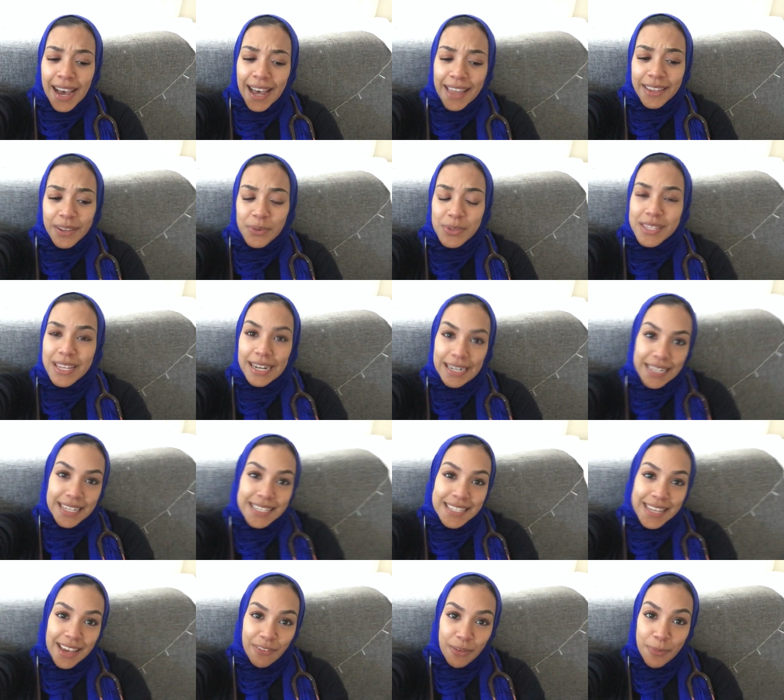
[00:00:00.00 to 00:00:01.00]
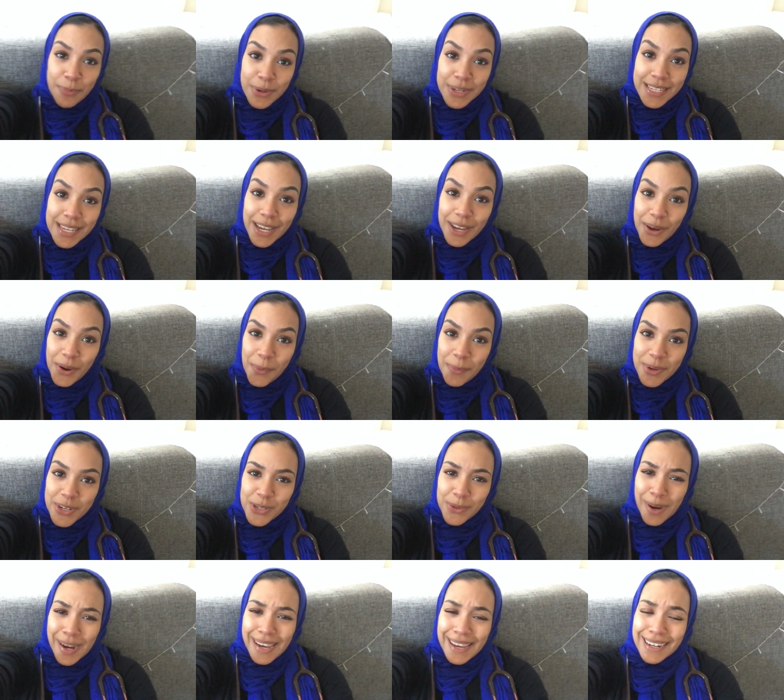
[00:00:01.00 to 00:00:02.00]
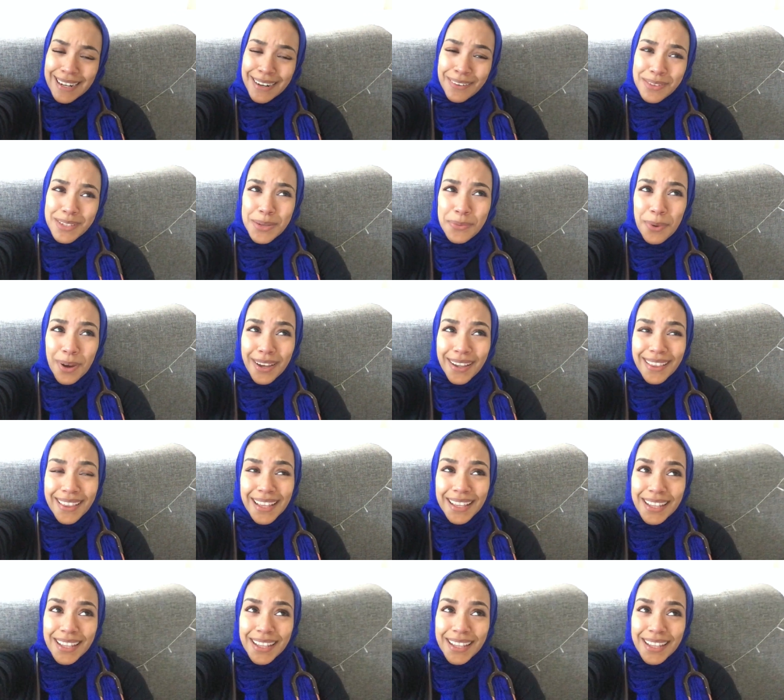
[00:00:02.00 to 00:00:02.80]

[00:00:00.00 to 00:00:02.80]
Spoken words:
I think it was 97% OBGYN, and I was like, what?